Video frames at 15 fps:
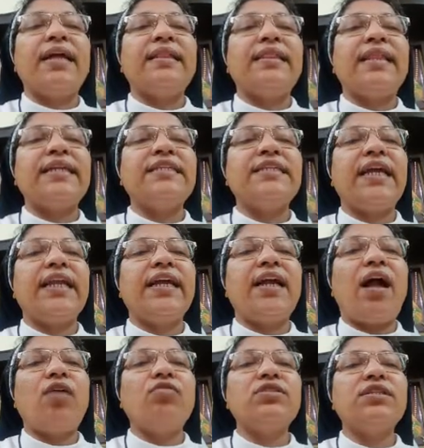that
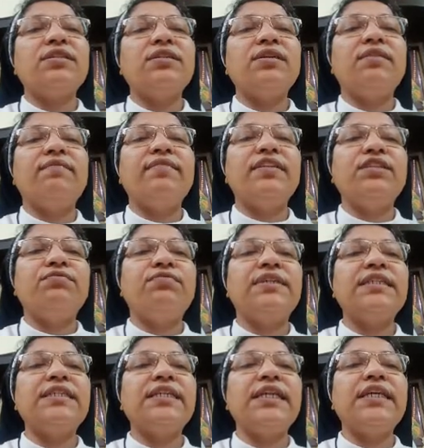encounter with
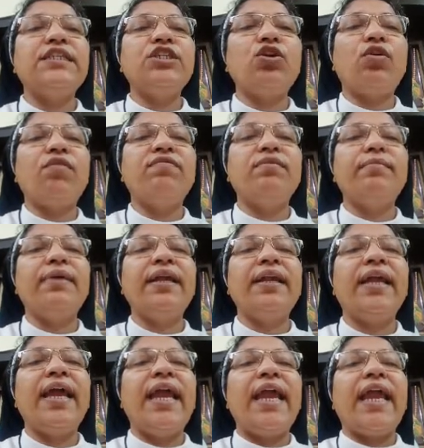fertility of women
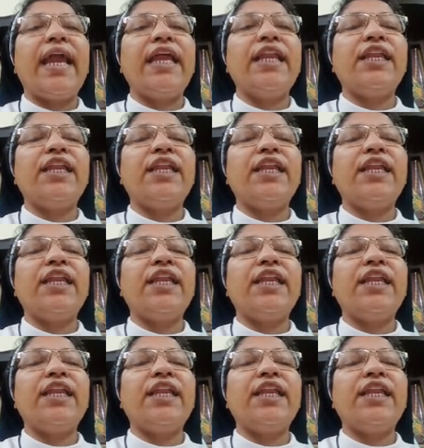in